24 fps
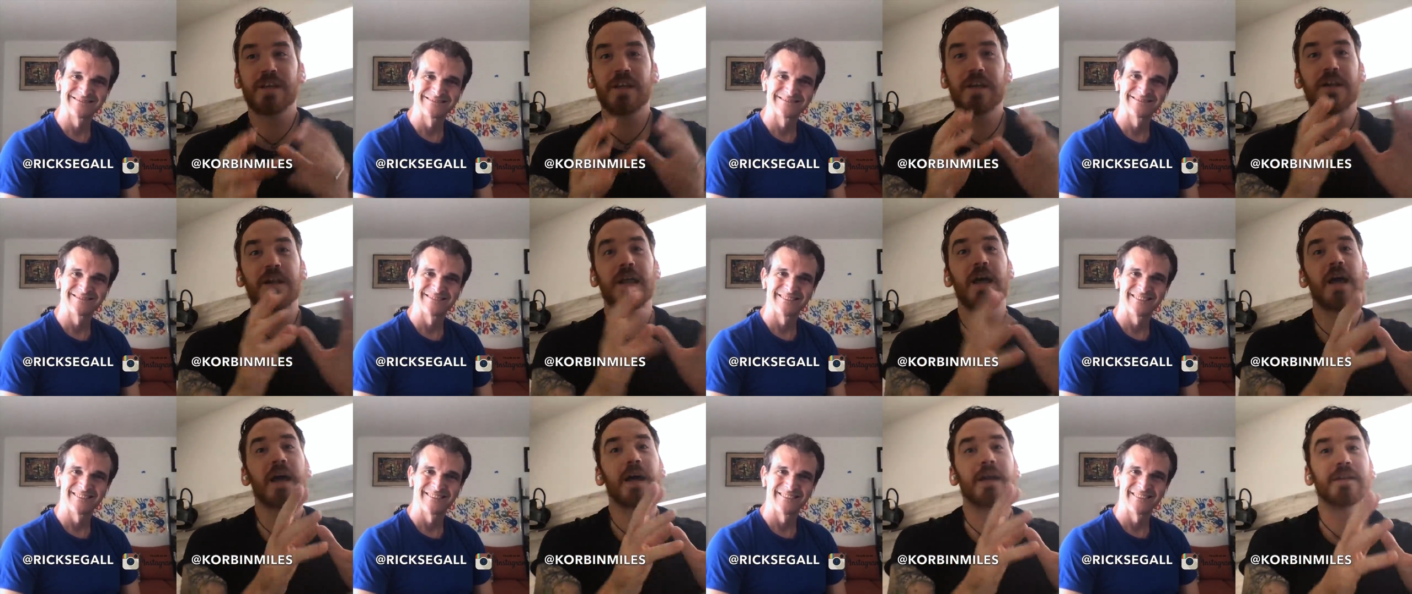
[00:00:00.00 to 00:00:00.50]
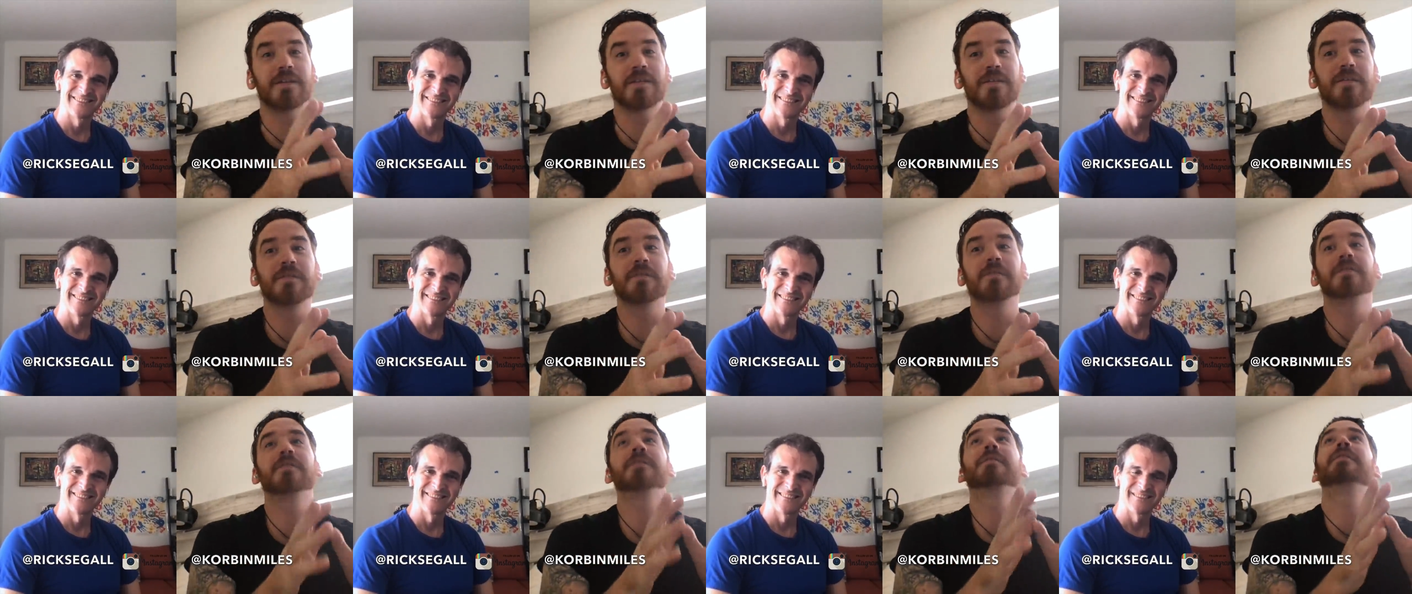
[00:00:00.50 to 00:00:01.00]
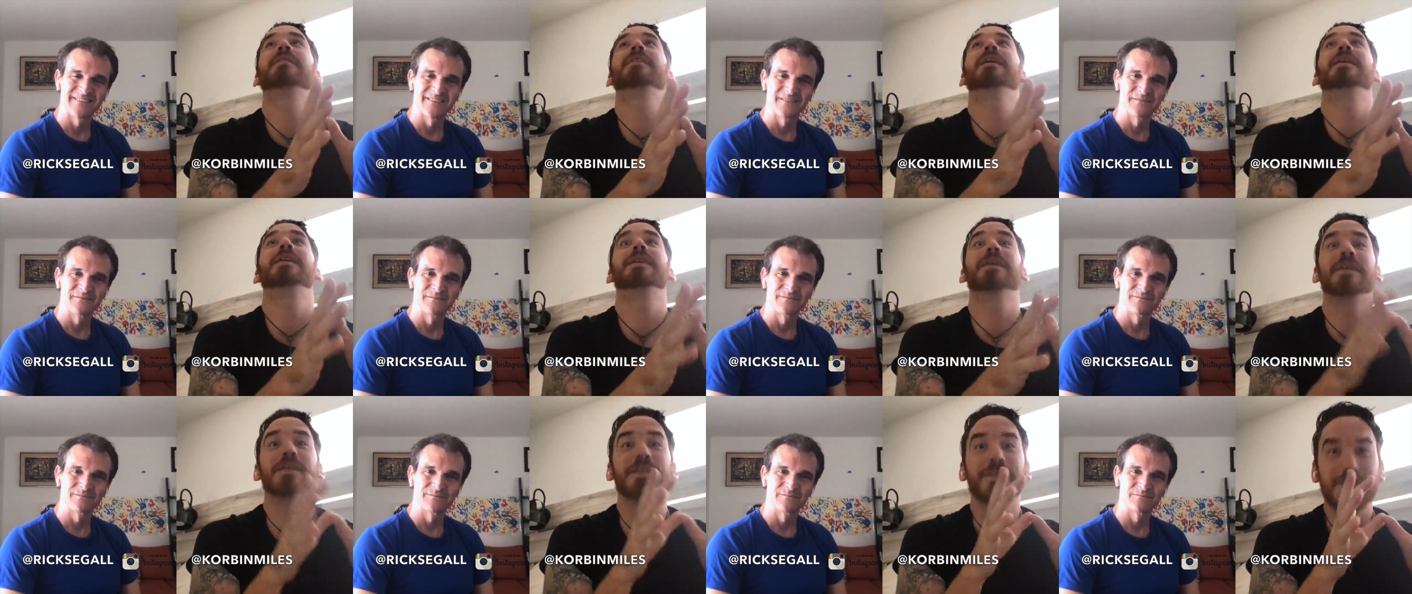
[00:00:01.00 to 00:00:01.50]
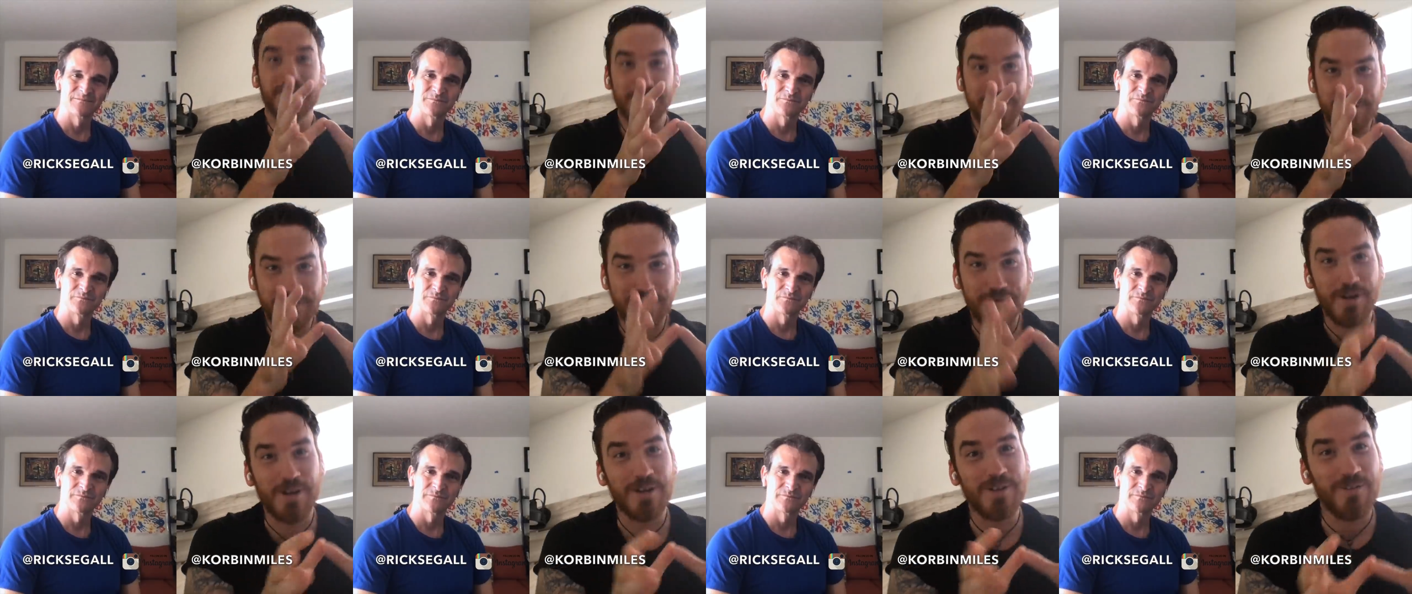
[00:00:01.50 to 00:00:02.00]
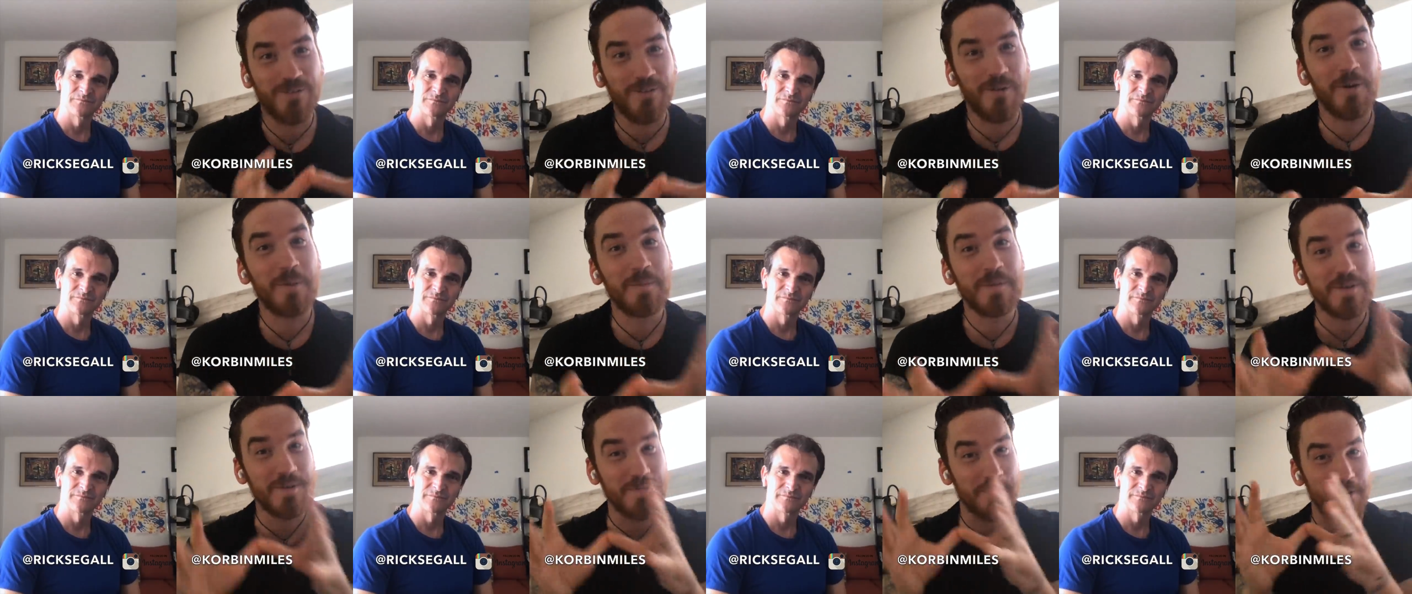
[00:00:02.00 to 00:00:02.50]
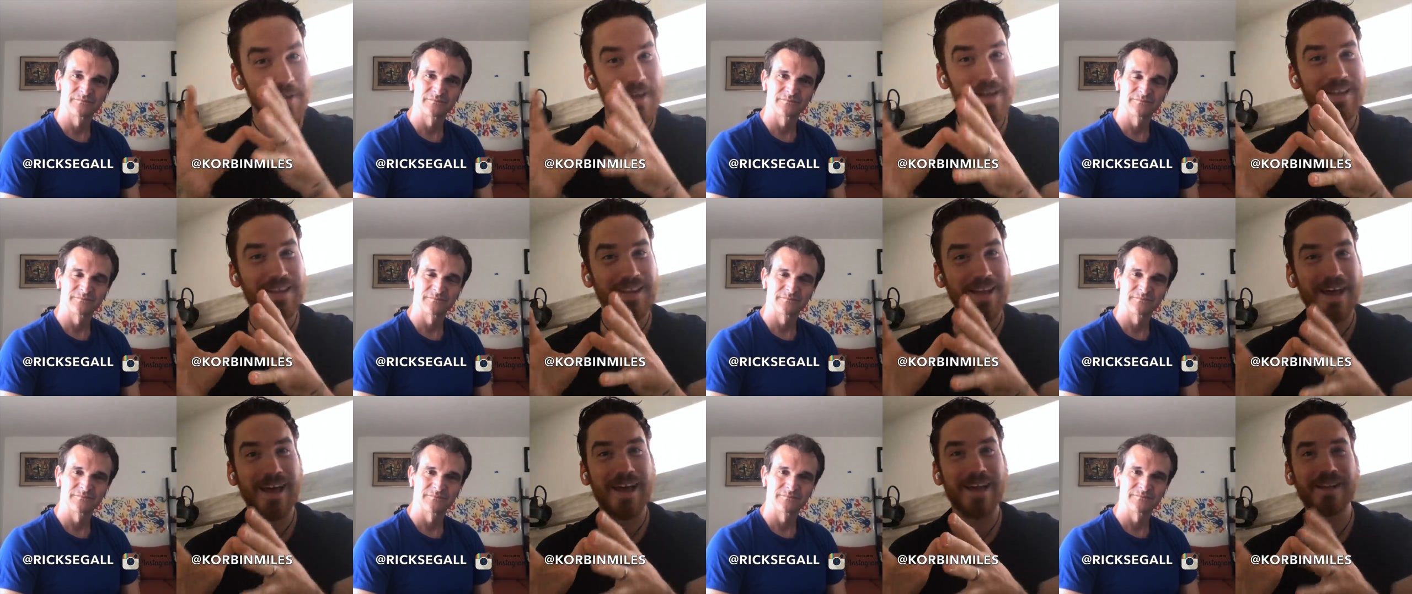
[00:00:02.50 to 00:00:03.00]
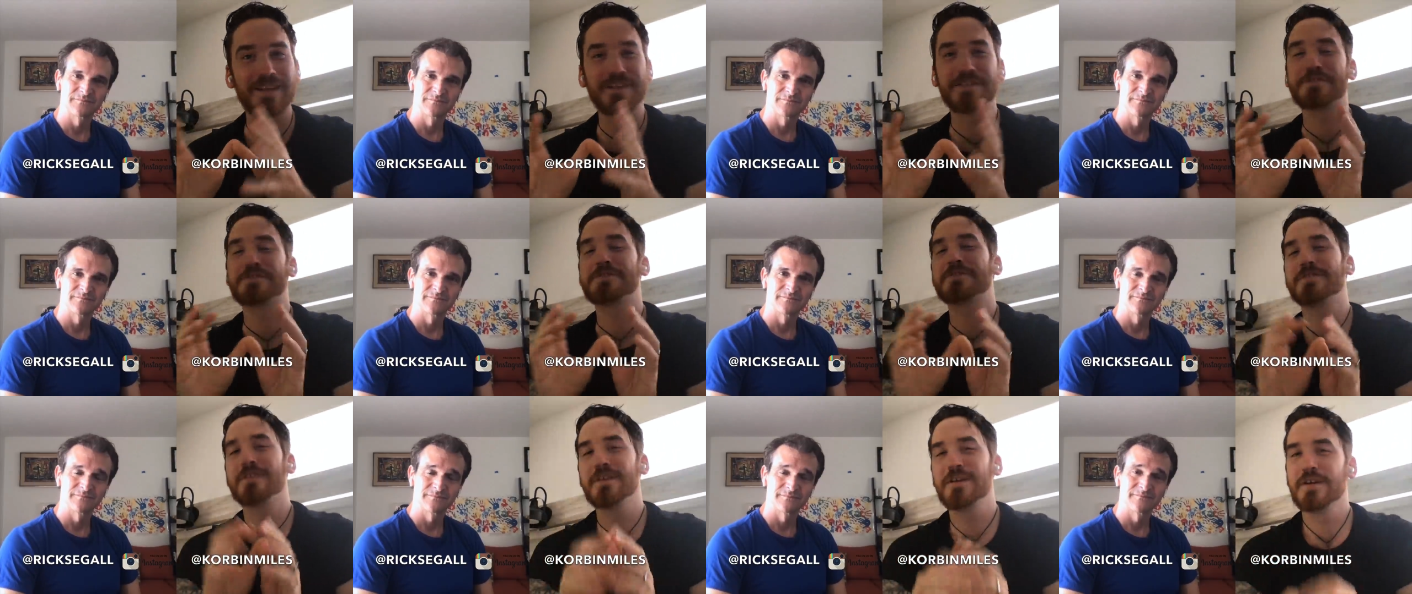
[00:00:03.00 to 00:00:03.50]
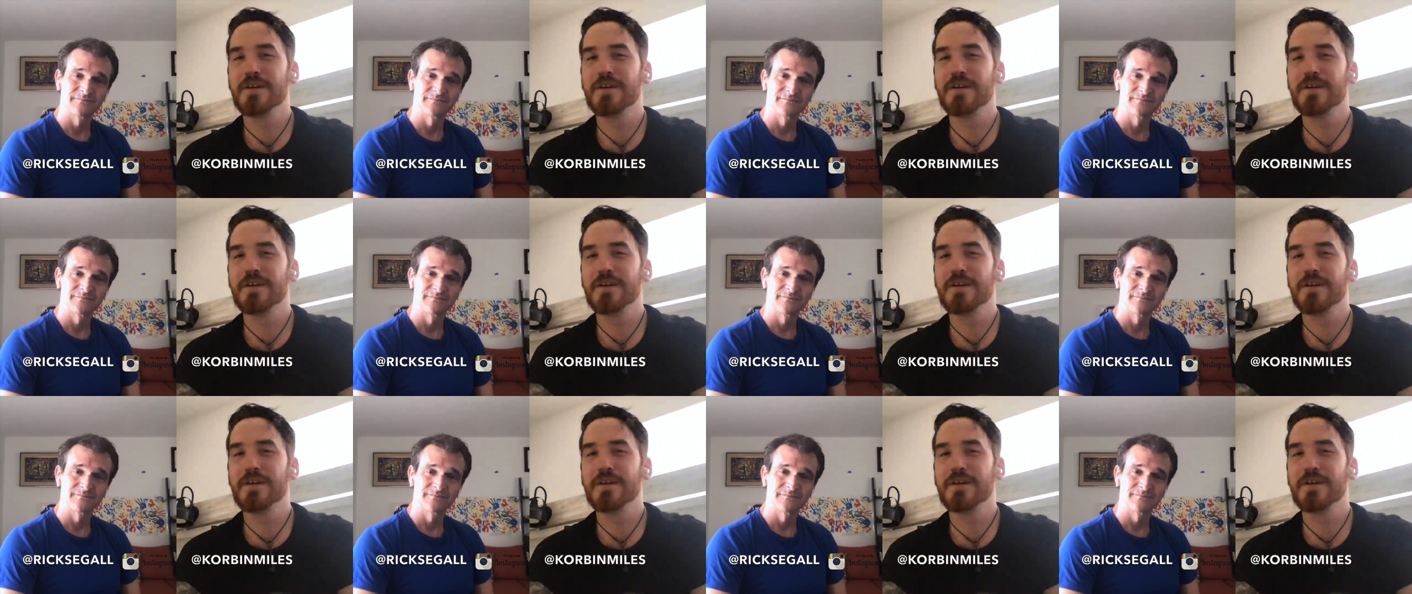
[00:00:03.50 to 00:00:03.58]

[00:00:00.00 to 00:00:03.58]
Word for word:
Speaker 1: in Anand and then transform into playing that is